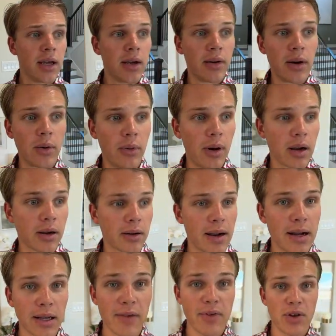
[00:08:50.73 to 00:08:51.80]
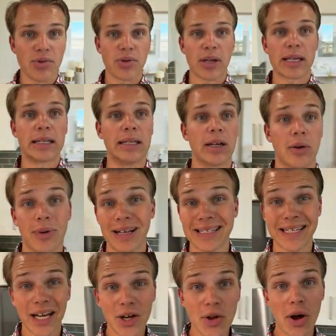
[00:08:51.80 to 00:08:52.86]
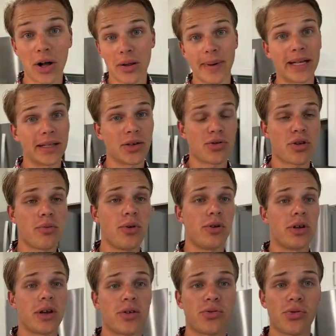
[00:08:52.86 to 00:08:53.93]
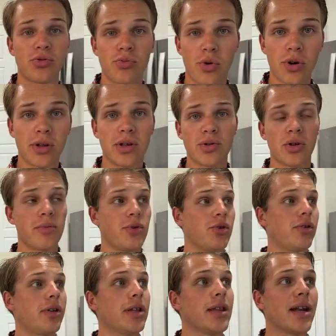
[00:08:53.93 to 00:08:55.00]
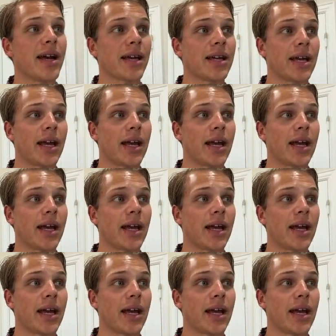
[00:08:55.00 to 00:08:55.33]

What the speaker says: we'll walk around, give you a second look while I tell you all about this community, because there's more to this community than I can